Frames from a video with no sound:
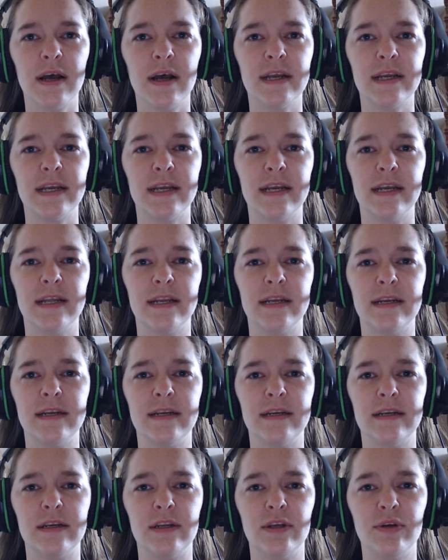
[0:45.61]
In
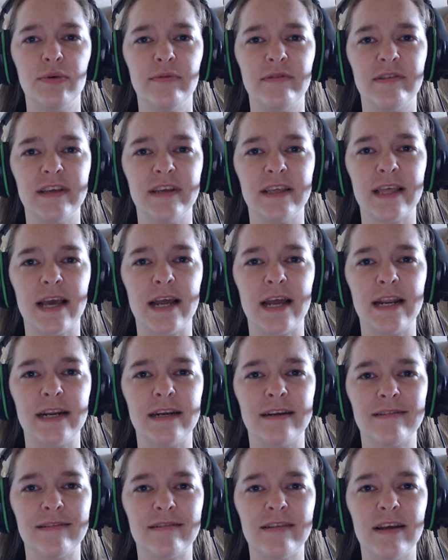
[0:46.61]
using that in
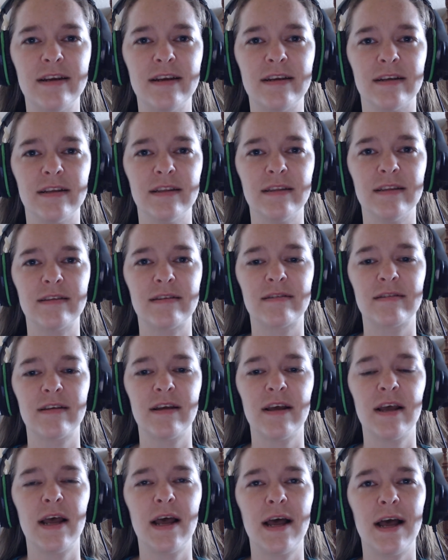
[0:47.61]
a sentence,
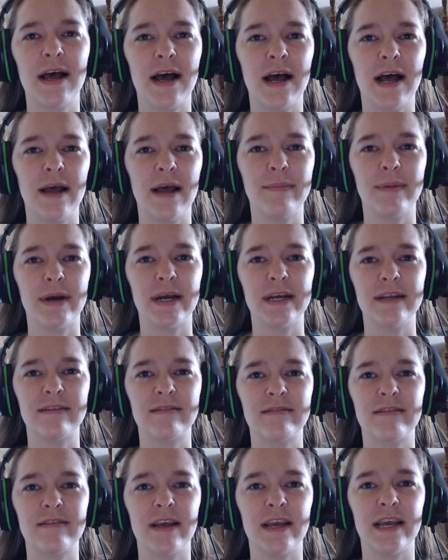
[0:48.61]
I might
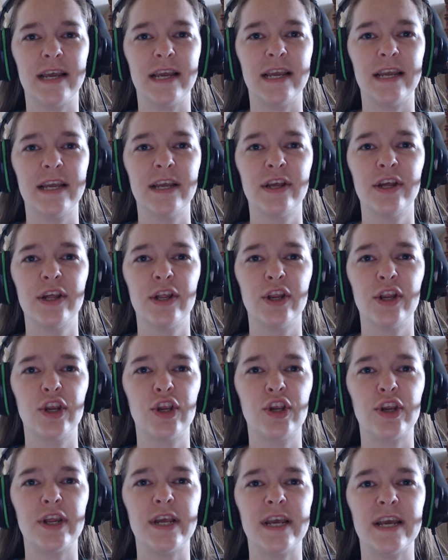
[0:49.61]
say,
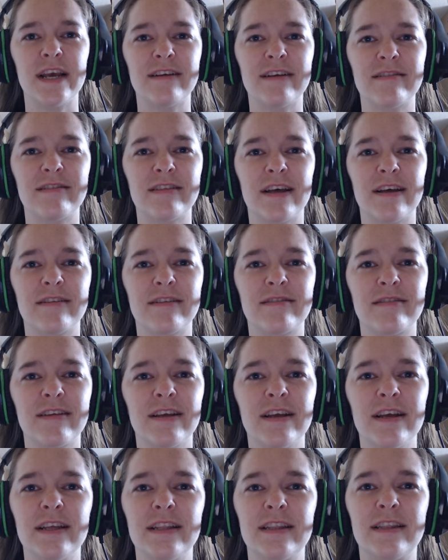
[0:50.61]
"Ŝi estas
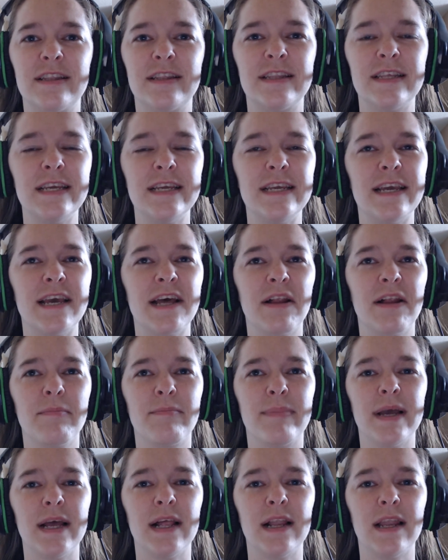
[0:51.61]
tiel
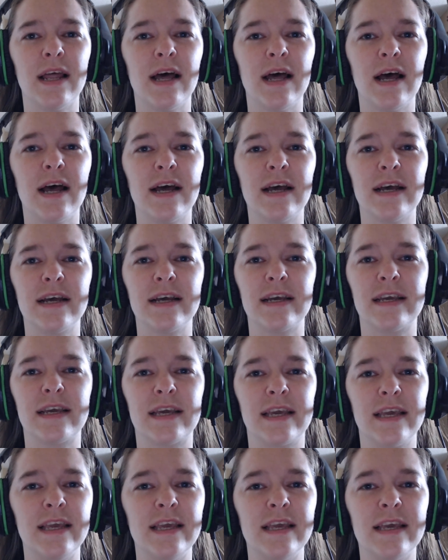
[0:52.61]
bella,
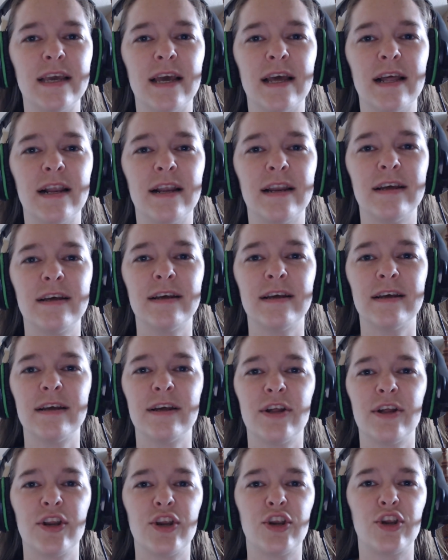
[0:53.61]
kiel
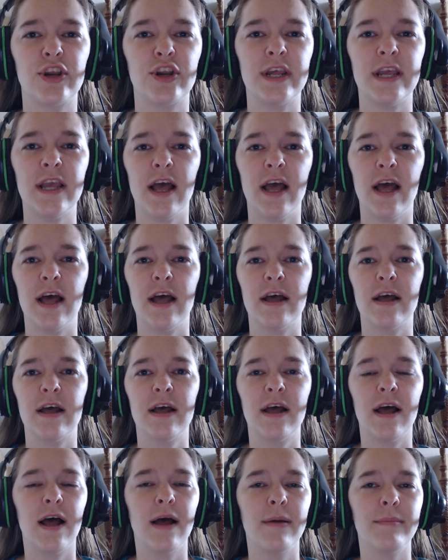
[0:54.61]
ŝia
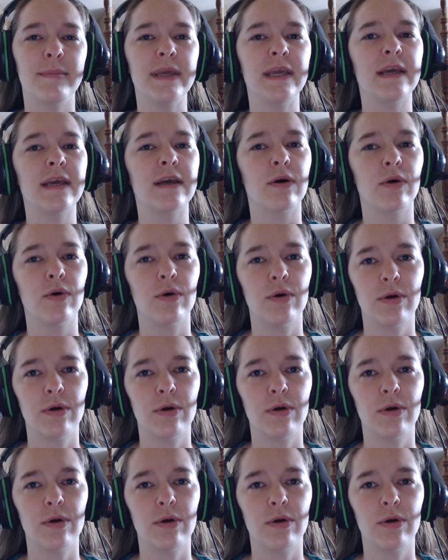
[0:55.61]
amiko."